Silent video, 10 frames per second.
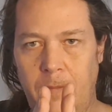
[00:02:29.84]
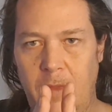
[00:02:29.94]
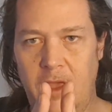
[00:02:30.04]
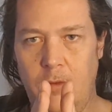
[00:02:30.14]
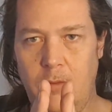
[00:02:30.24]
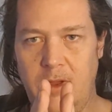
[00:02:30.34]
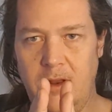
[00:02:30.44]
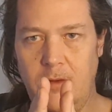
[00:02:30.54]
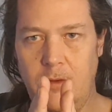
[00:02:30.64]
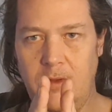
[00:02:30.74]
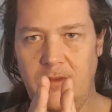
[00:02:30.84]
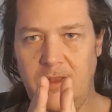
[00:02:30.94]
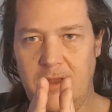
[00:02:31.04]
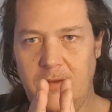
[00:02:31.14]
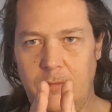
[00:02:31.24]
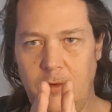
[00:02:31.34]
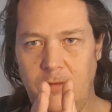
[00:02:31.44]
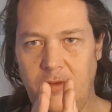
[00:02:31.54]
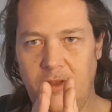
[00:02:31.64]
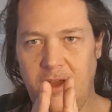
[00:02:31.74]
Now what we're going to do is start to
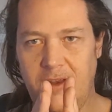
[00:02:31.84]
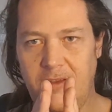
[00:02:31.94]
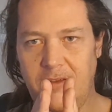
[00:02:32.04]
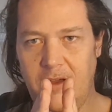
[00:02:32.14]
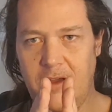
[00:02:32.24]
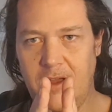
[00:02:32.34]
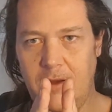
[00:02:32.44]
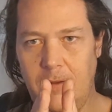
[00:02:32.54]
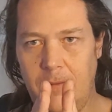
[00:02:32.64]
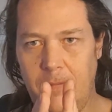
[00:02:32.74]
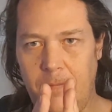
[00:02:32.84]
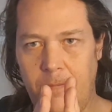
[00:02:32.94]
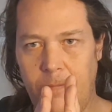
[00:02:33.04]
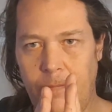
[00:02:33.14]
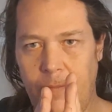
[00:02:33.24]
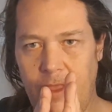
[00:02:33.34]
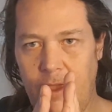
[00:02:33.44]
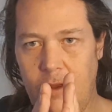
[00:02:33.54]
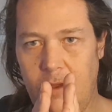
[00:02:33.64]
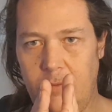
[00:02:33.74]
move side to side
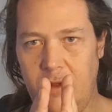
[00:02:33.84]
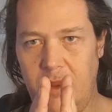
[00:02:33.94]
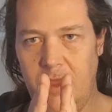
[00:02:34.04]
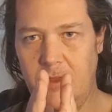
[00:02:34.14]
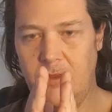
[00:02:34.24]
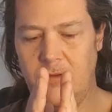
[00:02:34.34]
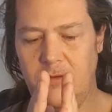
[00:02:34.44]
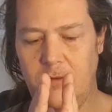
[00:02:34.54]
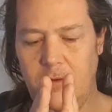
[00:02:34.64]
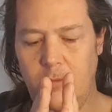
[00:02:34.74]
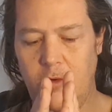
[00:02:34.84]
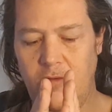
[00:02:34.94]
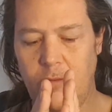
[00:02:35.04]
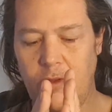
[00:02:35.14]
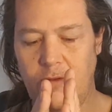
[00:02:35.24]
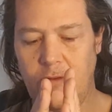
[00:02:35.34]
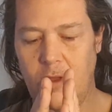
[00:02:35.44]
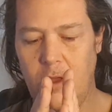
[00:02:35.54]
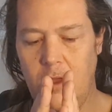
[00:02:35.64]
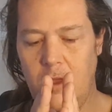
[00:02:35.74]
and up and down, just slow movements,
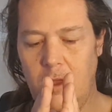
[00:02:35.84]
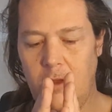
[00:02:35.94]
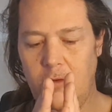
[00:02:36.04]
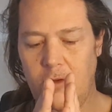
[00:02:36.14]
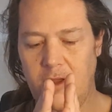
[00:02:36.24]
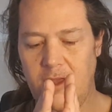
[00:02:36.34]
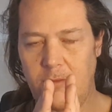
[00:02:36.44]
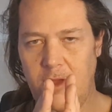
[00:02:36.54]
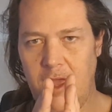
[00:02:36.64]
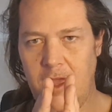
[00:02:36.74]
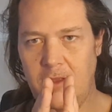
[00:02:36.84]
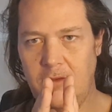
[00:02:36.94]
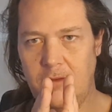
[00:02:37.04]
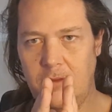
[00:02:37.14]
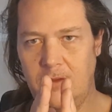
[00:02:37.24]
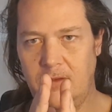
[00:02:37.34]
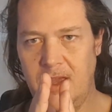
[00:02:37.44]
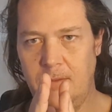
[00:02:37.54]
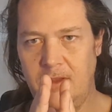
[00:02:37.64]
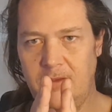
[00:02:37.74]
and try and keep your hands the
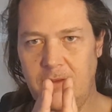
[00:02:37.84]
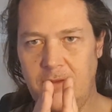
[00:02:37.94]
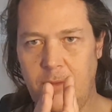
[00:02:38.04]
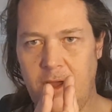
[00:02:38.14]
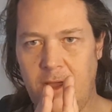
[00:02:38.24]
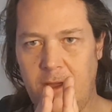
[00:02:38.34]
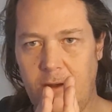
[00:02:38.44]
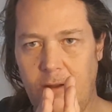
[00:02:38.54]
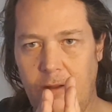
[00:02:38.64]
same distance apart.